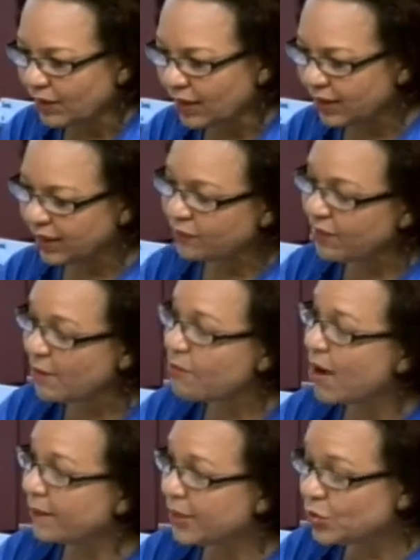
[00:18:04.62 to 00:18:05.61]
if I'm
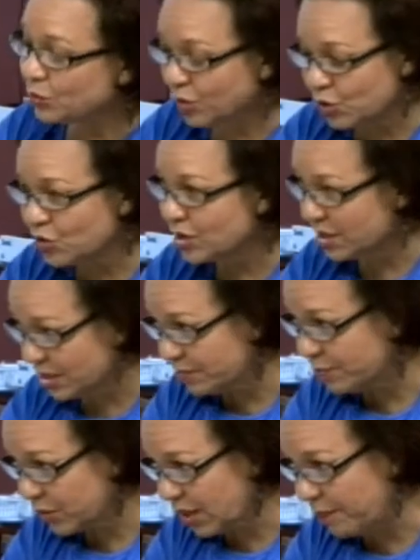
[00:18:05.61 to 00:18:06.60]
rambling too much, you just
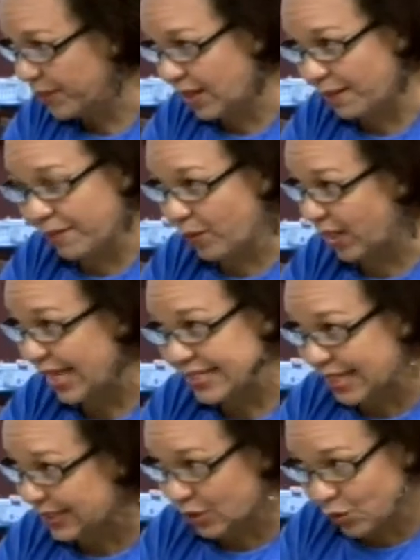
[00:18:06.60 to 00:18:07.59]
put a pin in. But when I
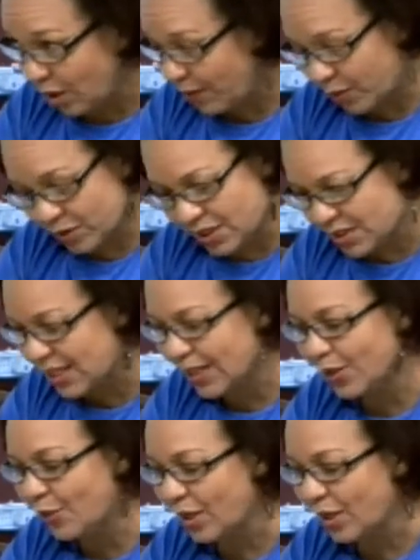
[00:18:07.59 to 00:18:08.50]
started to talk about this thing, you know,